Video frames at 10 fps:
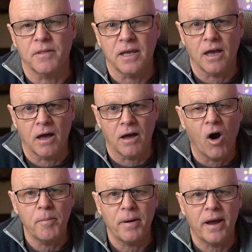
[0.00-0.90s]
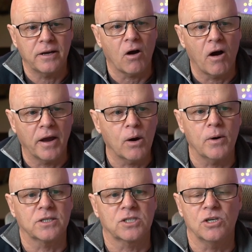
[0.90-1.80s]
The uh, iPad
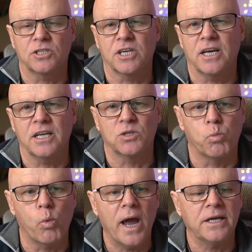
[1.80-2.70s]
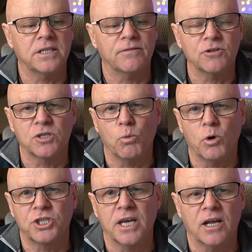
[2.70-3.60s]
iOS 13 is way different to
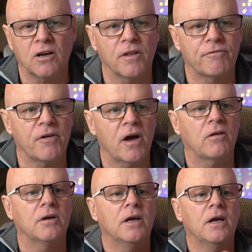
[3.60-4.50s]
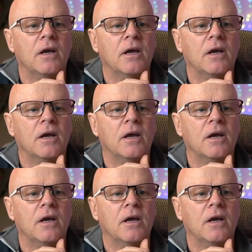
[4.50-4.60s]
what you get on the phone.